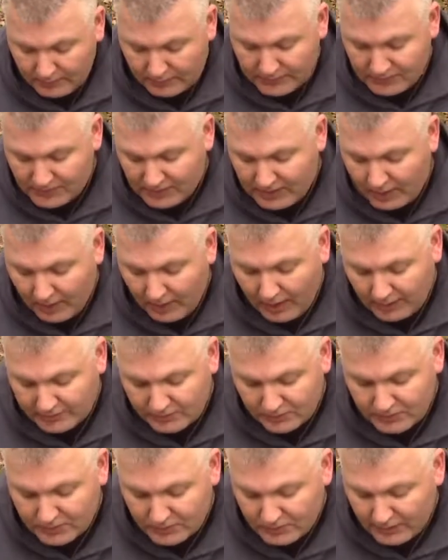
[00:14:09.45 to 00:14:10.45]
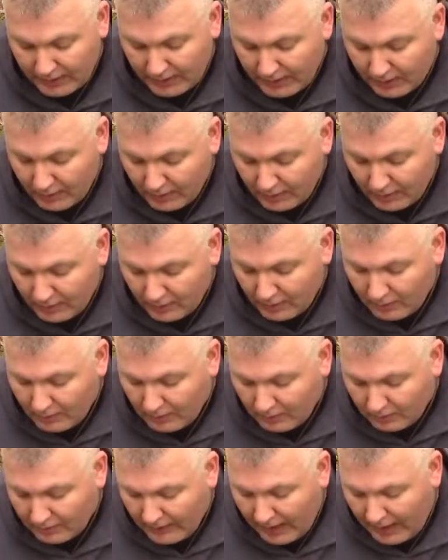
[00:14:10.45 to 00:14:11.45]
Celox. This is a
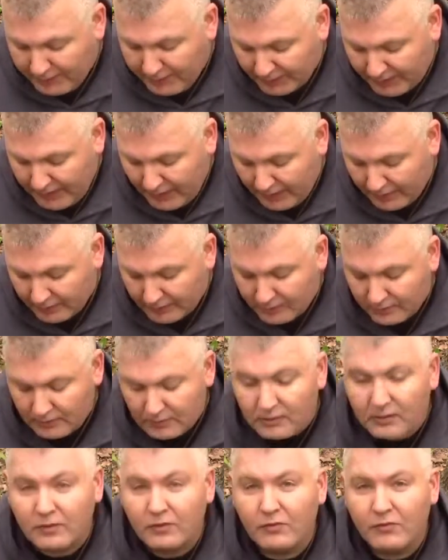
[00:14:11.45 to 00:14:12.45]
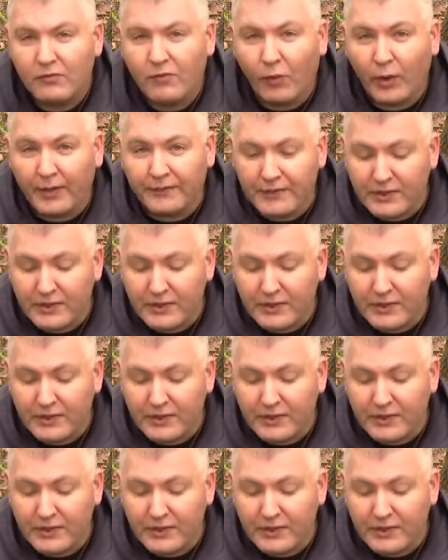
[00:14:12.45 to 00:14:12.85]
applicator for it.